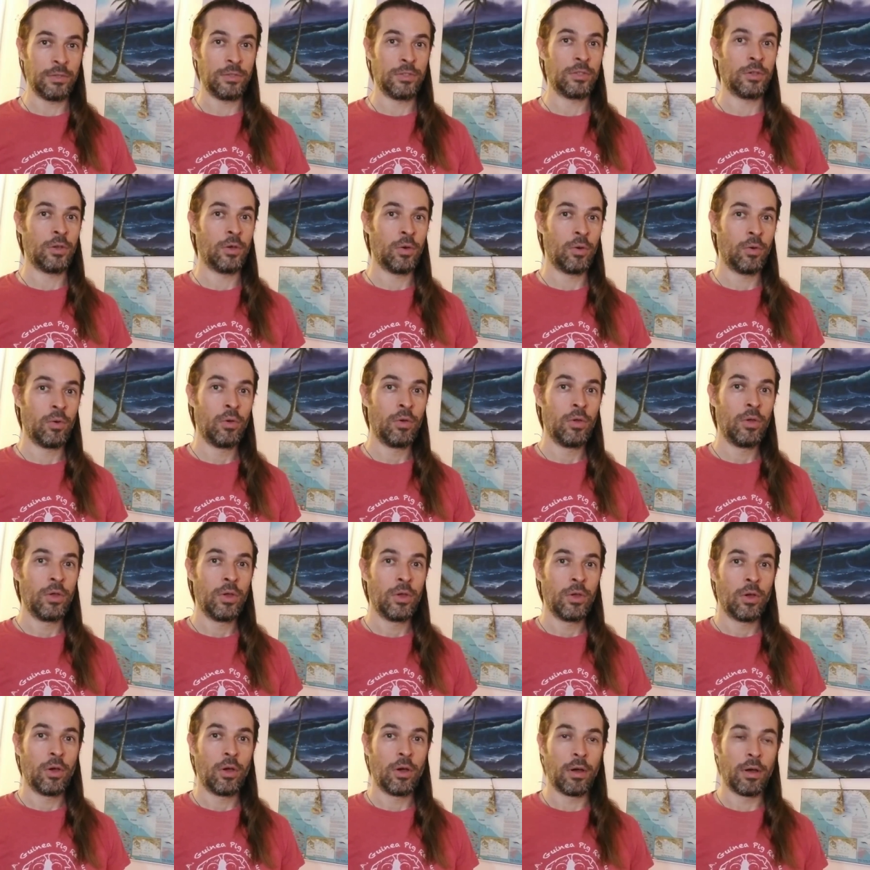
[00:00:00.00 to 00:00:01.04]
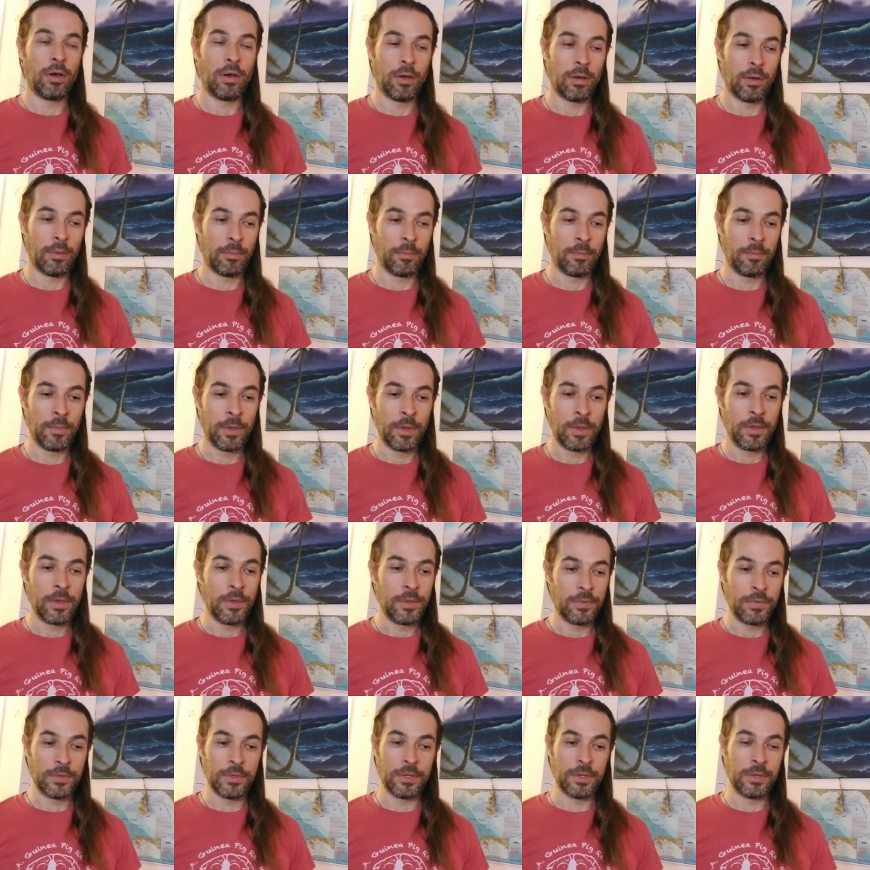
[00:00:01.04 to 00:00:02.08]
So um,
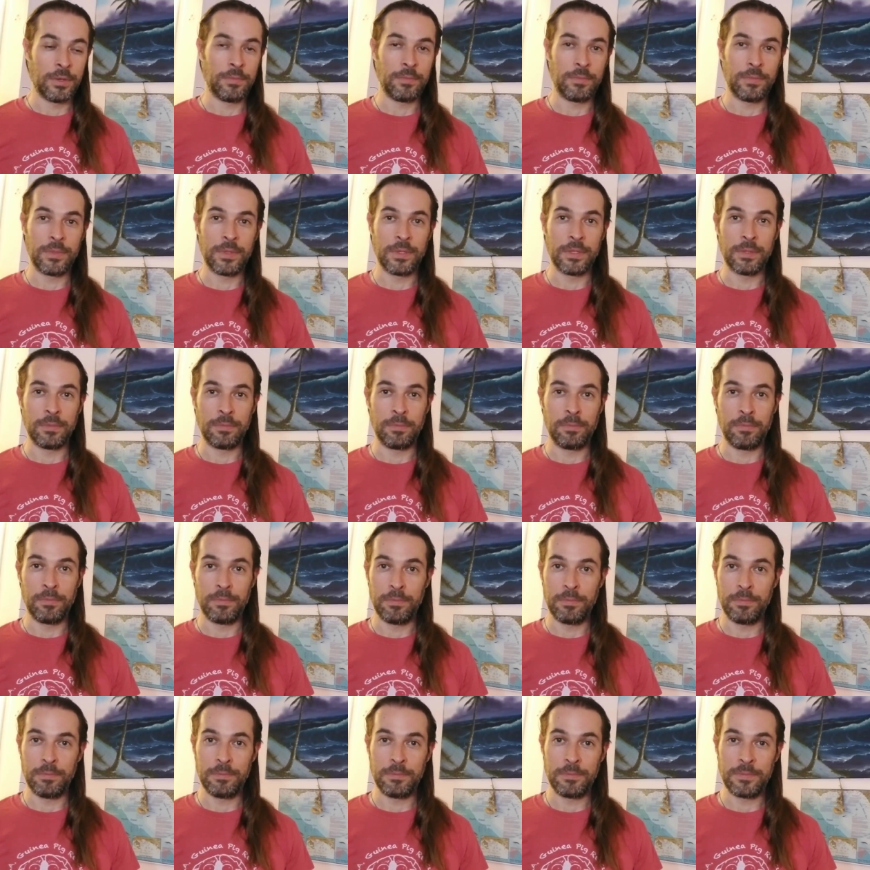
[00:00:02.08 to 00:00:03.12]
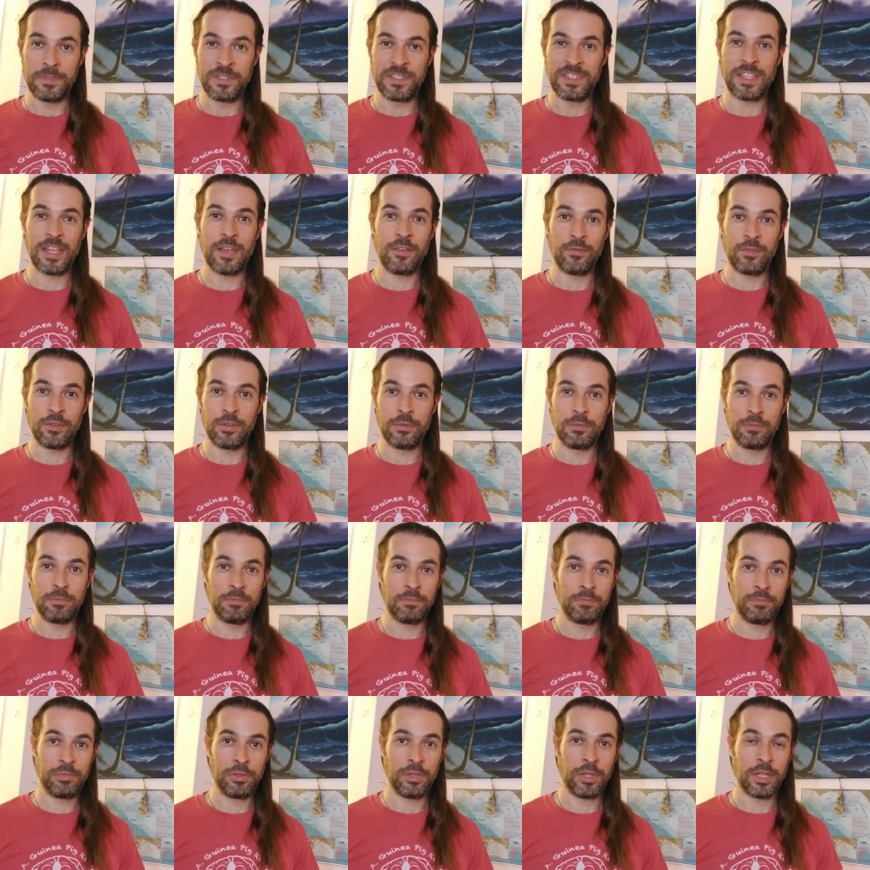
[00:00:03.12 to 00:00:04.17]
the the seven
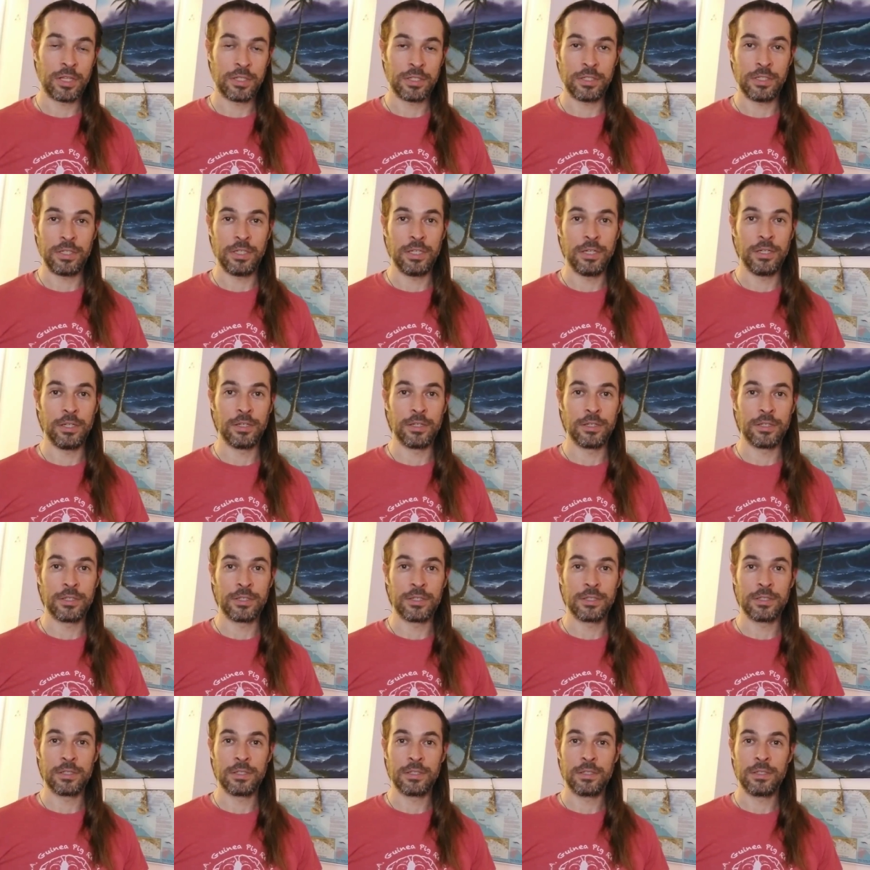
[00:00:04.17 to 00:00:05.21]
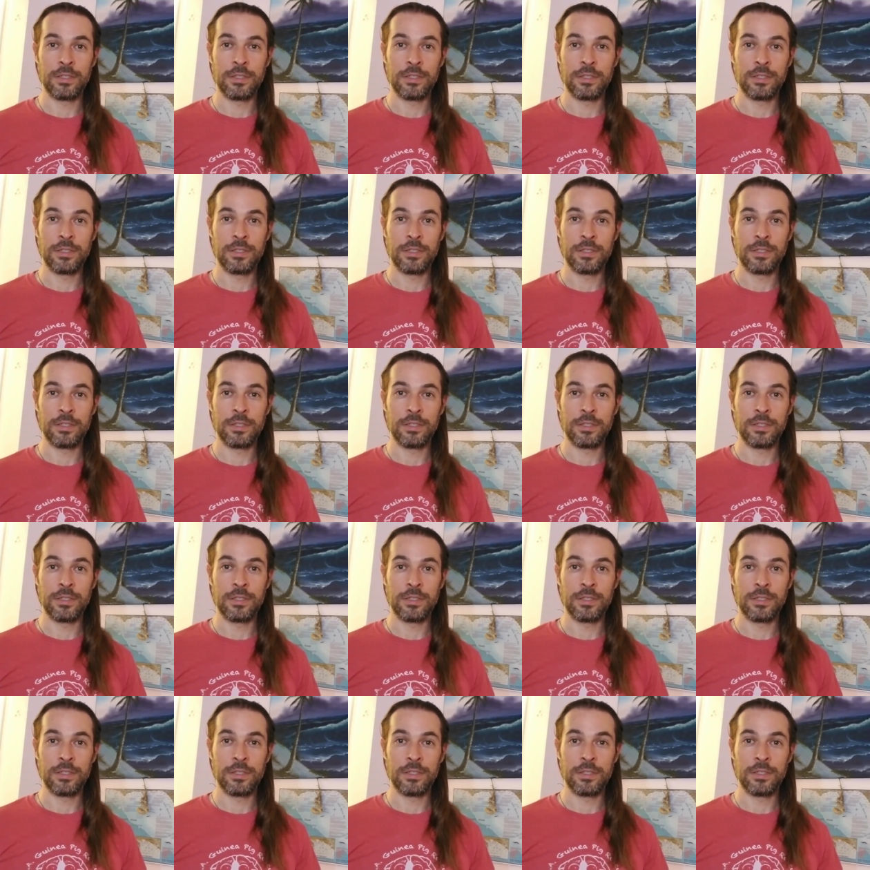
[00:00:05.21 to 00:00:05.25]
plus years